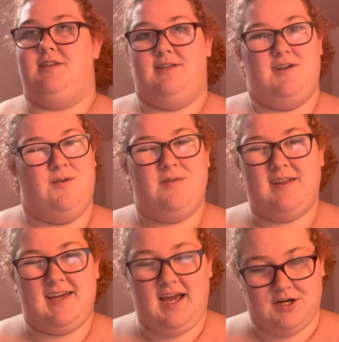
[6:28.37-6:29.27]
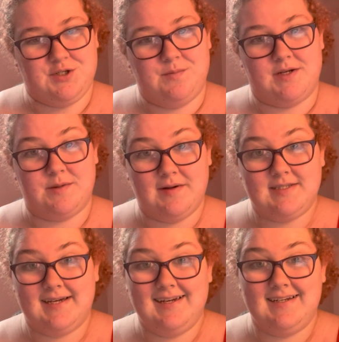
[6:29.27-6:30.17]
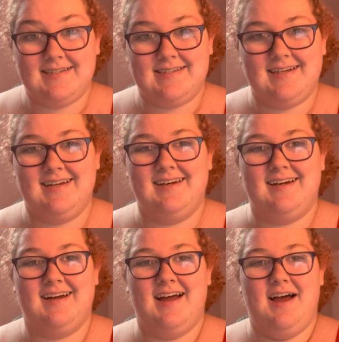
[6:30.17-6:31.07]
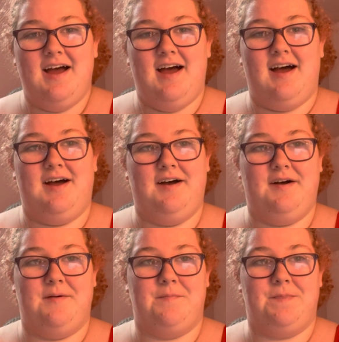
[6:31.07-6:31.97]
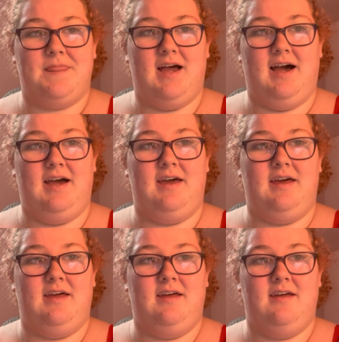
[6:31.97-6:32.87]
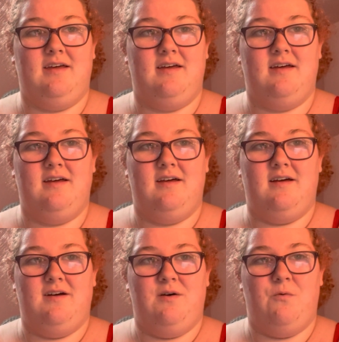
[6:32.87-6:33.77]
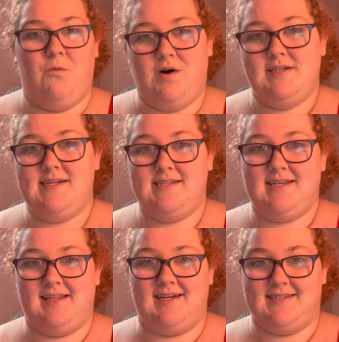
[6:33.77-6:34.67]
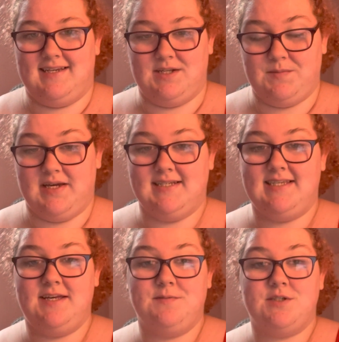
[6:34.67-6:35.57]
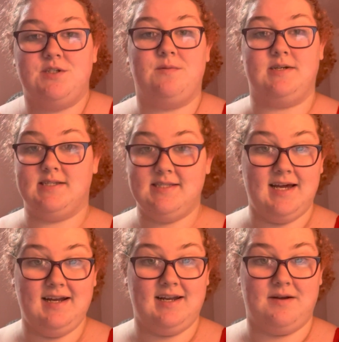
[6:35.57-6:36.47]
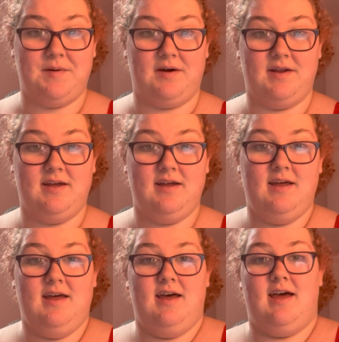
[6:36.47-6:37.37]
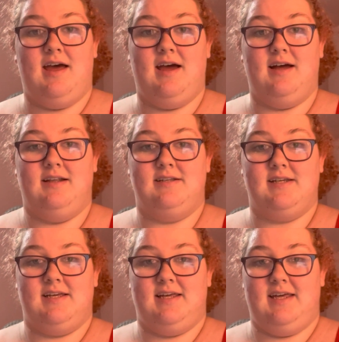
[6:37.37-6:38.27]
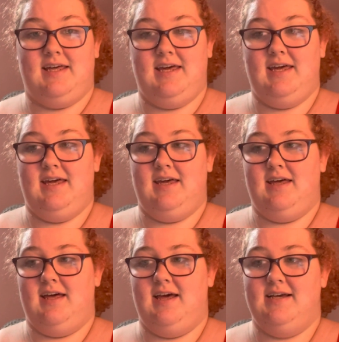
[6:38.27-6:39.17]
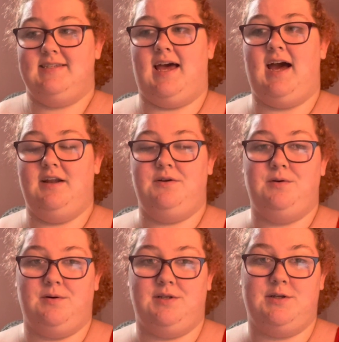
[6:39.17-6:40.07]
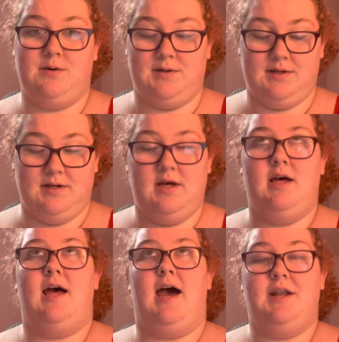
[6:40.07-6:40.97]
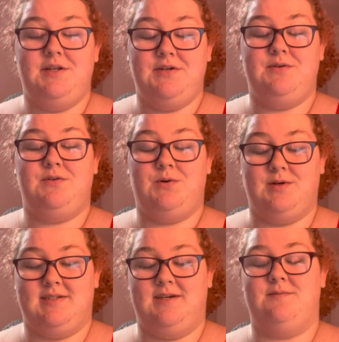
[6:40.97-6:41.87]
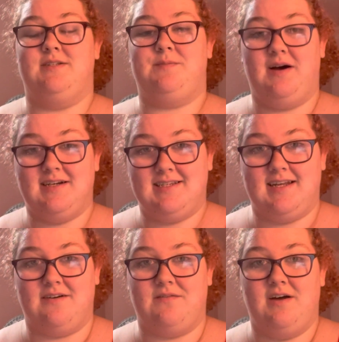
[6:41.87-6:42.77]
don't really care too much about science. I wanted to listen because he was so excited about it, and his attitude towards it was positive.